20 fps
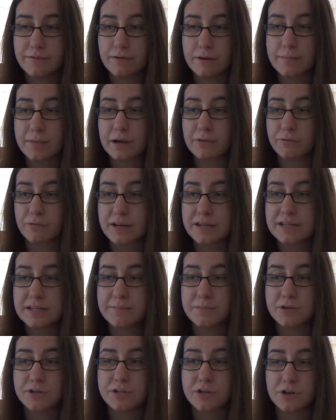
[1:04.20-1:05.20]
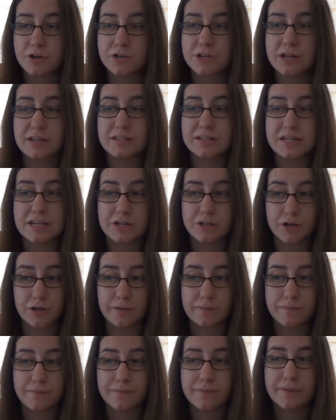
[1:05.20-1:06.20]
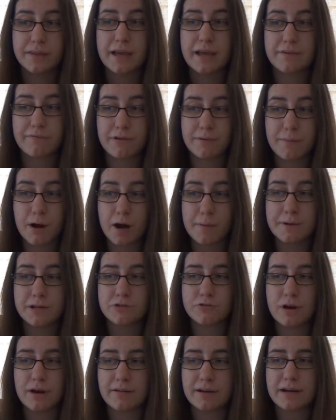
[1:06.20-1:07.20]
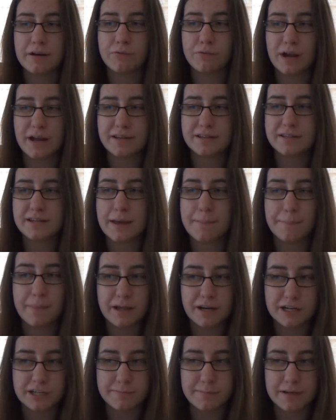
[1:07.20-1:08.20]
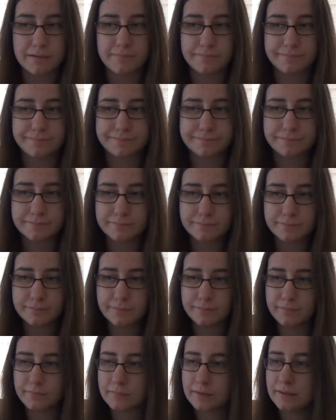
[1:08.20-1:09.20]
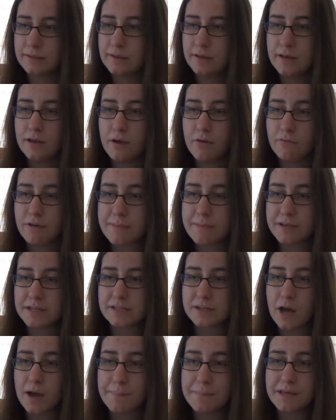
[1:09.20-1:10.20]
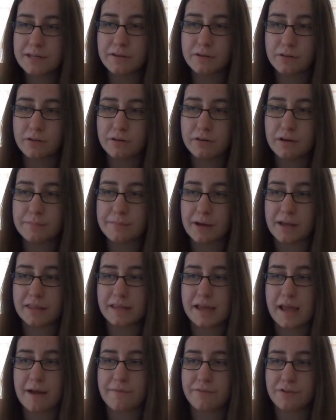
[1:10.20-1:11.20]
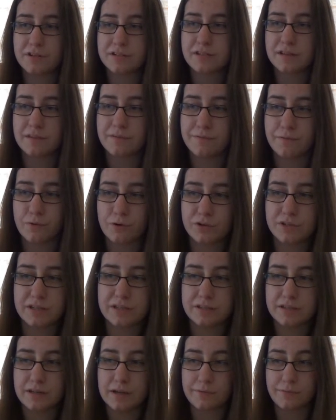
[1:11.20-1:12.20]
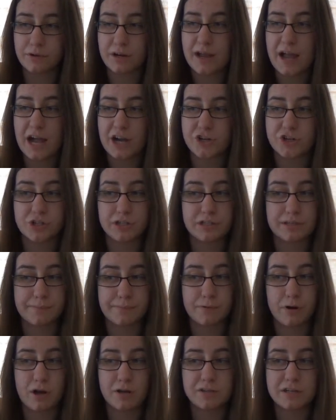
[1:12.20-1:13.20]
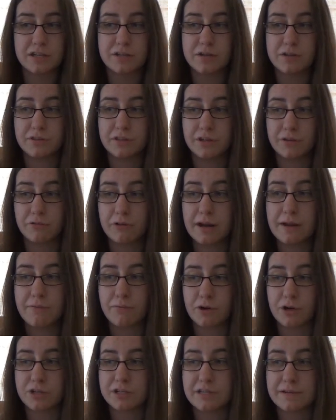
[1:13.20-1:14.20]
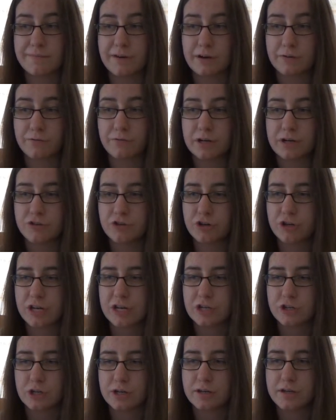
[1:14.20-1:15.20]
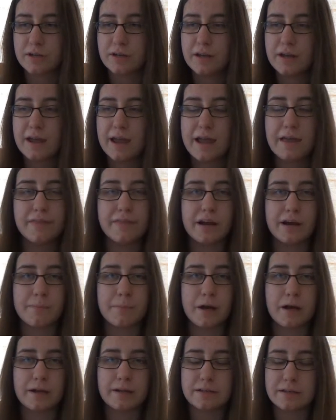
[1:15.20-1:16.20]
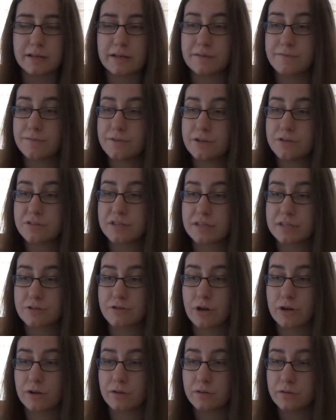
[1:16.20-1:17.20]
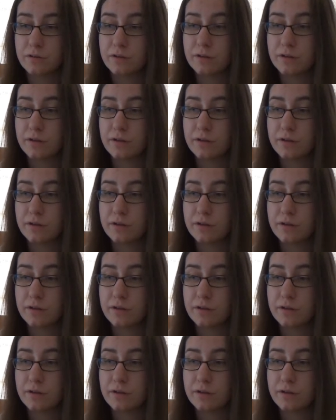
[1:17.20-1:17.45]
from unreasonable search and seizure, and from arbitrary arrest and punishment. We must not be deluded by the efforts of the forces of reaction to prostitute the great words of our free tradition, and thereby to confuse the struggle.